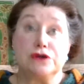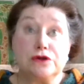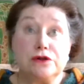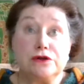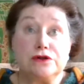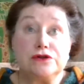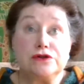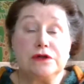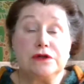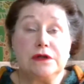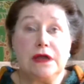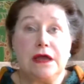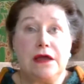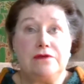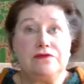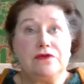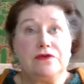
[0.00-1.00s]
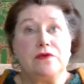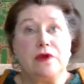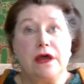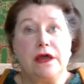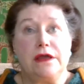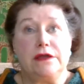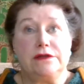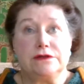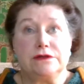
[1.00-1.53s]
Children have the
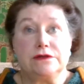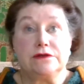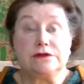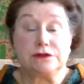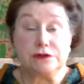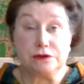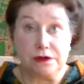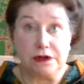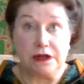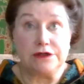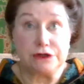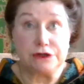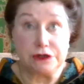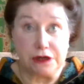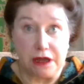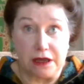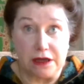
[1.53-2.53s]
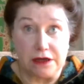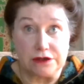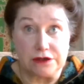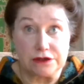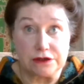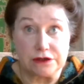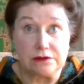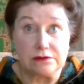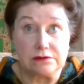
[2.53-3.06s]
right to an
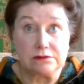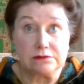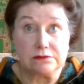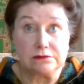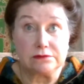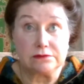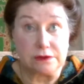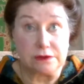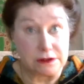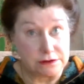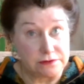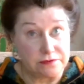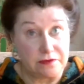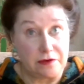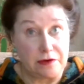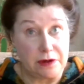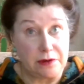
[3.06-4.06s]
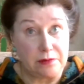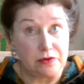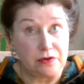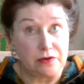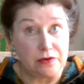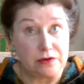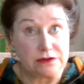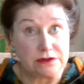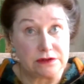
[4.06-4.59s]
education. That's very
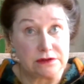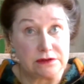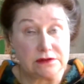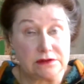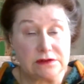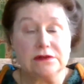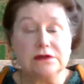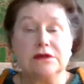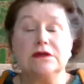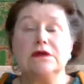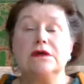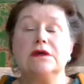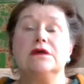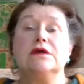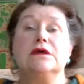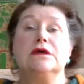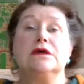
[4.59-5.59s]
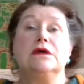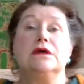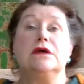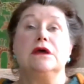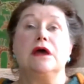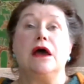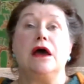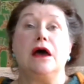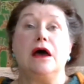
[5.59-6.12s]
important.
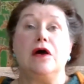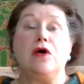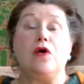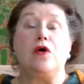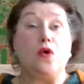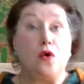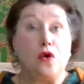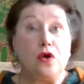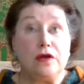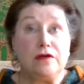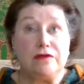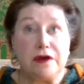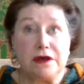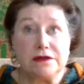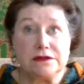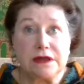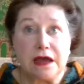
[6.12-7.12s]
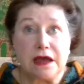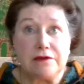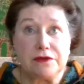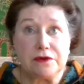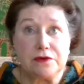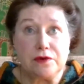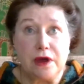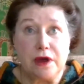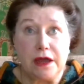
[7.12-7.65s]
All of us have
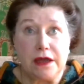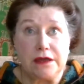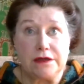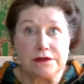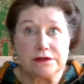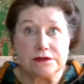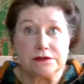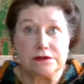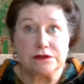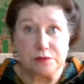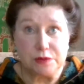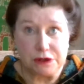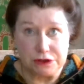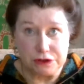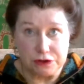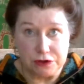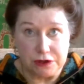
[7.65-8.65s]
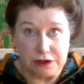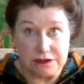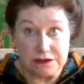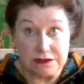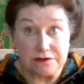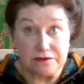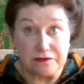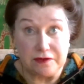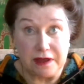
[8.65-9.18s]
the right to be
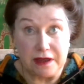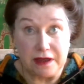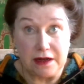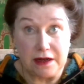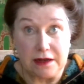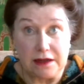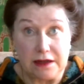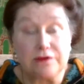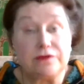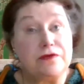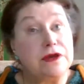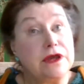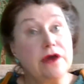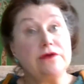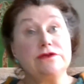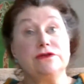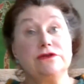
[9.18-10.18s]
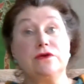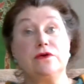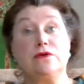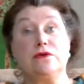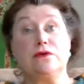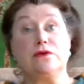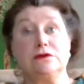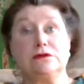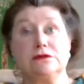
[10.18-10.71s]
treated fairly if we go to
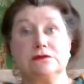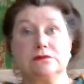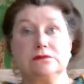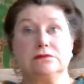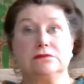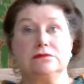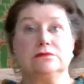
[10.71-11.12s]
court,